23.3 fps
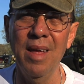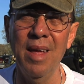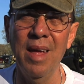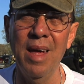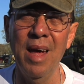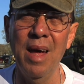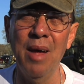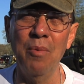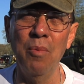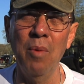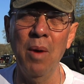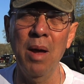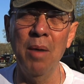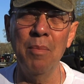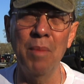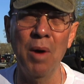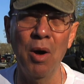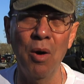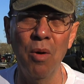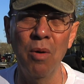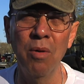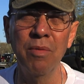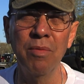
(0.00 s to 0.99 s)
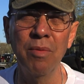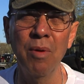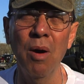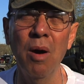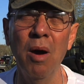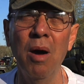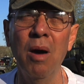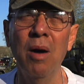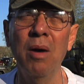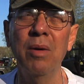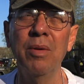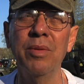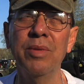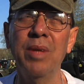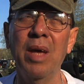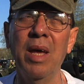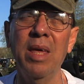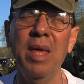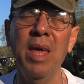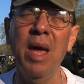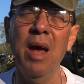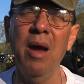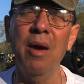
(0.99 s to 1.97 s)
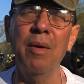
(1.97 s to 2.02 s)
I wear my overalls. I
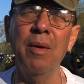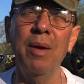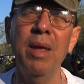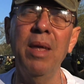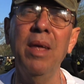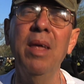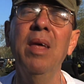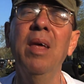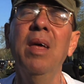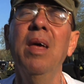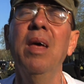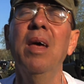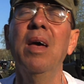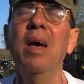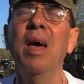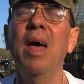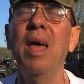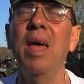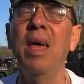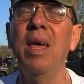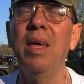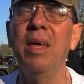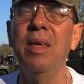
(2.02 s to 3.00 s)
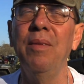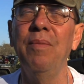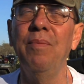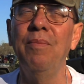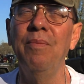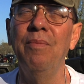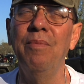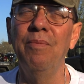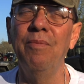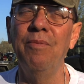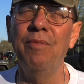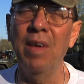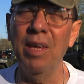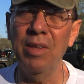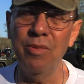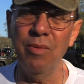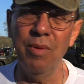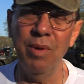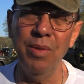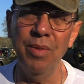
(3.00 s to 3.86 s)
carry a Victory